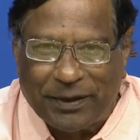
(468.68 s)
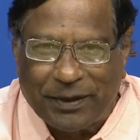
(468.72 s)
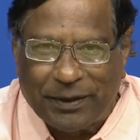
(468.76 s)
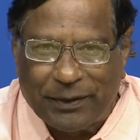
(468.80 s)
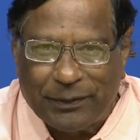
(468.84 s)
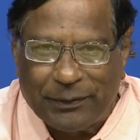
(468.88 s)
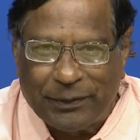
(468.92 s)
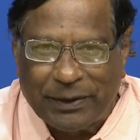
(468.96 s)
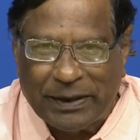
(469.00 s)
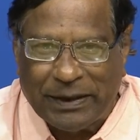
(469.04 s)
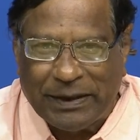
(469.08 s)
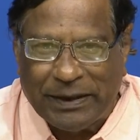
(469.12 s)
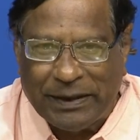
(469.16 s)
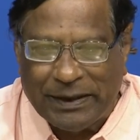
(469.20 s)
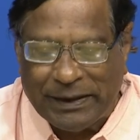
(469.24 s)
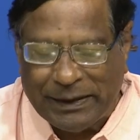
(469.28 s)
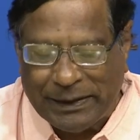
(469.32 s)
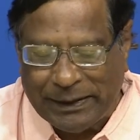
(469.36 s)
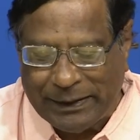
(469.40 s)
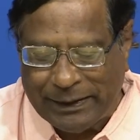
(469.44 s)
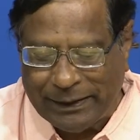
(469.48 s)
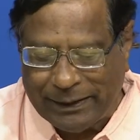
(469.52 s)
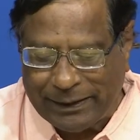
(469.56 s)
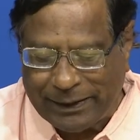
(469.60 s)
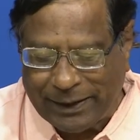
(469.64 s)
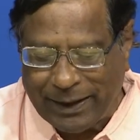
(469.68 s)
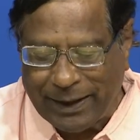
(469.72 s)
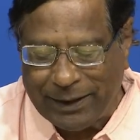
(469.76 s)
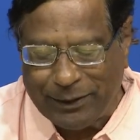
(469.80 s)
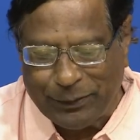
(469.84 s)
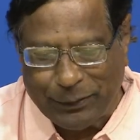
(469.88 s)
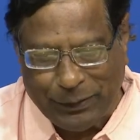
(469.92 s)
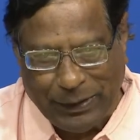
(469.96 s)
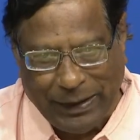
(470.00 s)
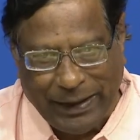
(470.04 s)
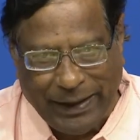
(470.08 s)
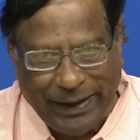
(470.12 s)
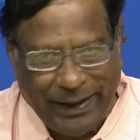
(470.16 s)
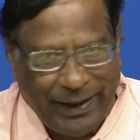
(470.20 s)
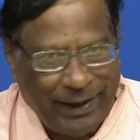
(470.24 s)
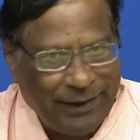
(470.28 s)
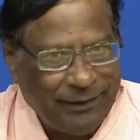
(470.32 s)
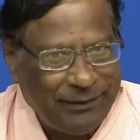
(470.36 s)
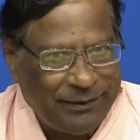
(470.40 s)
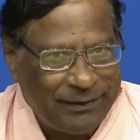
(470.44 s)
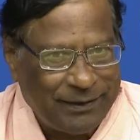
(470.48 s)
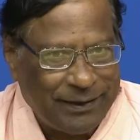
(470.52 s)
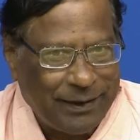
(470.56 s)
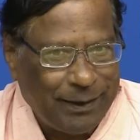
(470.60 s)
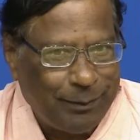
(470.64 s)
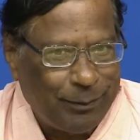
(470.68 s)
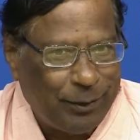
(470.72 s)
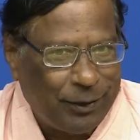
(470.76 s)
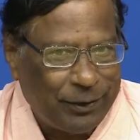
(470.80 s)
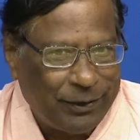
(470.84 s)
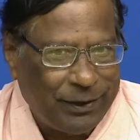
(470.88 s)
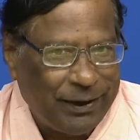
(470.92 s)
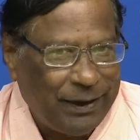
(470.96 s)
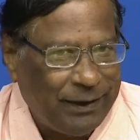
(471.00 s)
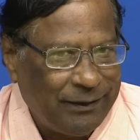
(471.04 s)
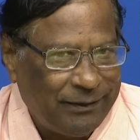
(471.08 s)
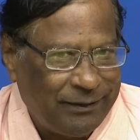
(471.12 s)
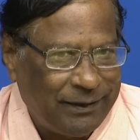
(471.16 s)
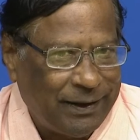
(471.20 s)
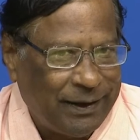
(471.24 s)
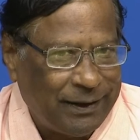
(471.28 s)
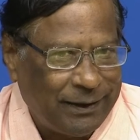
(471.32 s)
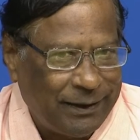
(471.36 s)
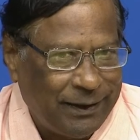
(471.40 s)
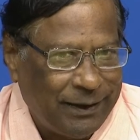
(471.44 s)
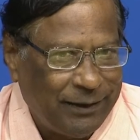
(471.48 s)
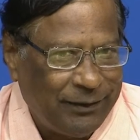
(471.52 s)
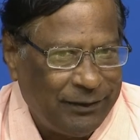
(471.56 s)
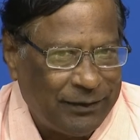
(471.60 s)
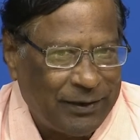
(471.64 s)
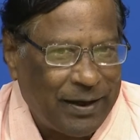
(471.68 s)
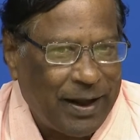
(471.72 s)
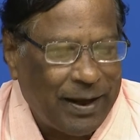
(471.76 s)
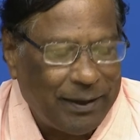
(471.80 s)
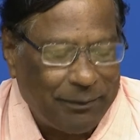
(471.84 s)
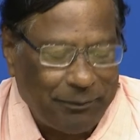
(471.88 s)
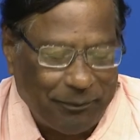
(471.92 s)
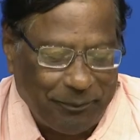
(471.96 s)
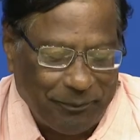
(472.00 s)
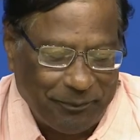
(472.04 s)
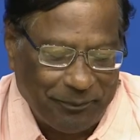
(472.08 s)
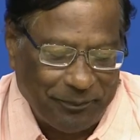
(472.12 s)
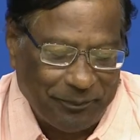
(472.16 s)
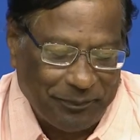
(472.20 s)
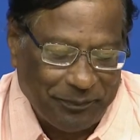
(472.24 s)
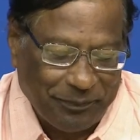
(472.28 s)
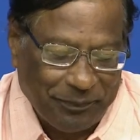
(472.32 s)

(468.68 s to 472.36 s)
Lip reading: We can only guess about this at this time,